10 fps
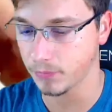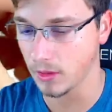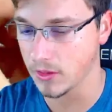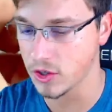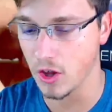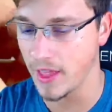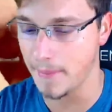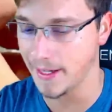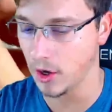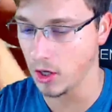There's not that
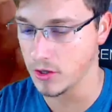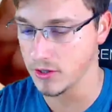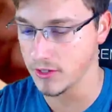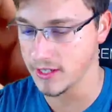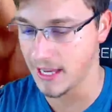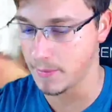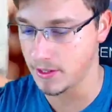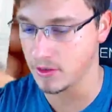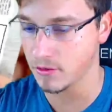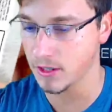many hollows in this set, but
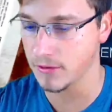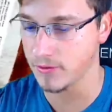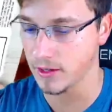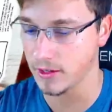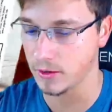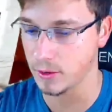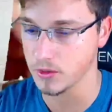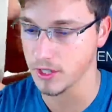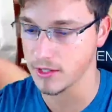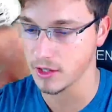it's a really fun and cool
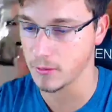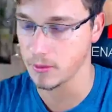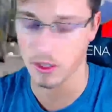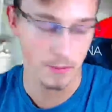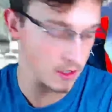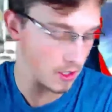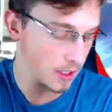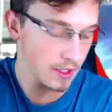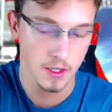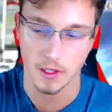set to open,
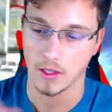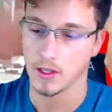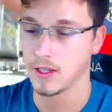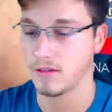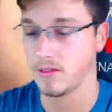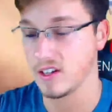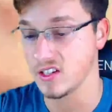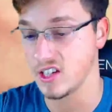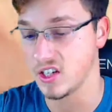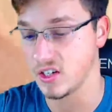especially in
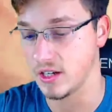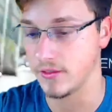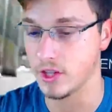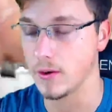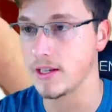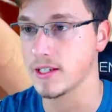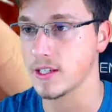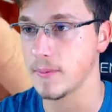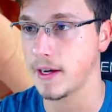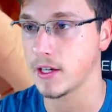first edition, even though it is in
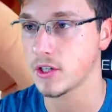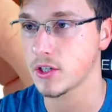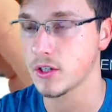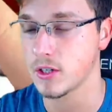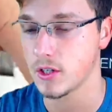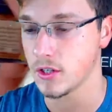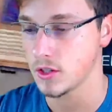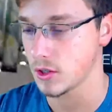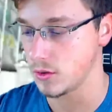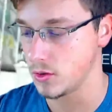Spanish.
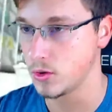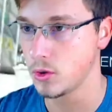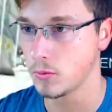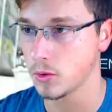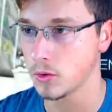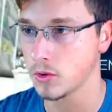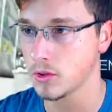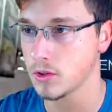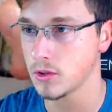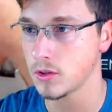So Doom
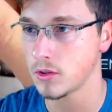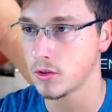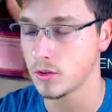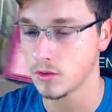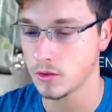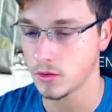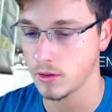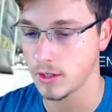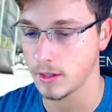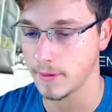Lord,
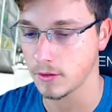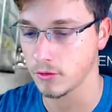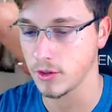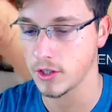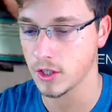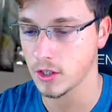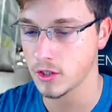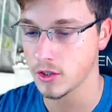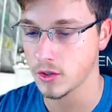elemental recharge